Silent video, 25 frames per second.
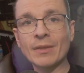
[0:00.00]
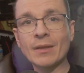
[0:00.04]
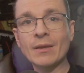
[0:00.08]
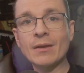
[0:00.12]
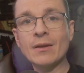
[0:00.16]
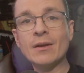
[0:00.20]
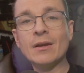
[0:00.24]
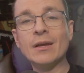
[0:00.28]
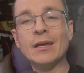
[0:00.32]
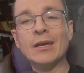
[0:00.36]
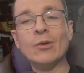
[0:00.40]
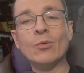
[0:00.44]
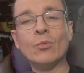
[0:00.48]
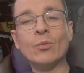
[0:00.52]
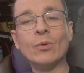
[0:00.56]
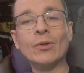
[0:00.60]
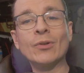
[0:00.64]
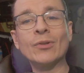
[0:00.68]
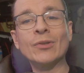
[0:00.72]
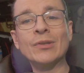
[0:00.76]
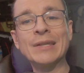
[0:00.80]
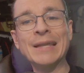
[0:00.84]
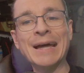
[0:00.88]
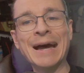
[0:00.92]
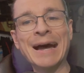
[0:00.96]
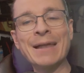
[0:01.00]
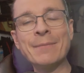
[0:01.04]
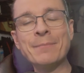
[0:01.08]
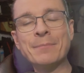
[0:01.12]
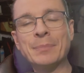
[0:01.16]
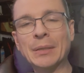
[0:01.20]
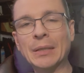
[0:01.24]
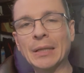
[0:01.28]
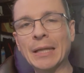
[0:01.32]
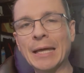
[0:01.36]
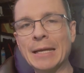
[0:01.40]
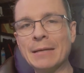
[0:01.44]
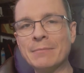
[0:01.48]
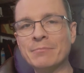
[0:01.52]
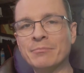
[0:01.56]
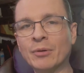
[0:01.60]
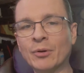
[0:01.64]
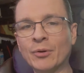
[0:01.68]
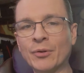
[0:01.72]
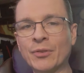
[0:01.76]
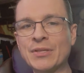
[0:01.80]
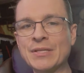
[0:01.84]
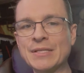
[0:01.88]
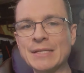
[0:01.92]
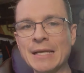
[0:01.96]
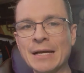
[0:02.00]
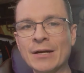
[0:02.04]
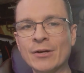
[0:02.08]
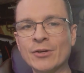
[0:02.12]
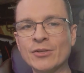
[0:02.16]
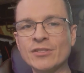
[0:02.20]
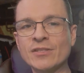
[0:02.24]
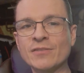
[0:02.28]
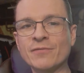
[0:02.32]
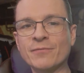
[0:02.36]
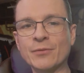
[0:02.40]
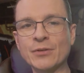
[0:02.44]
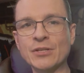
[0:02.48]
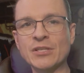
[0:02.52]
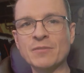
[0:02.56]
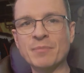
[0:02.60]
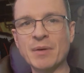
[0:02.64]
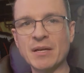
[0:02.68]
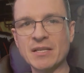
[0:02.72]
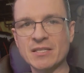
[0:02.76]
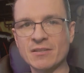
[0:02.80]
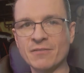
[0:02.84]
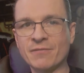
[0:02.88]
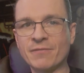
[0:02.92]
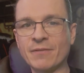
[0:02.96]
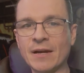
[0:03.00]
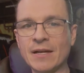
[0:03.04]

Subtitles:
It will not play both sounds for specified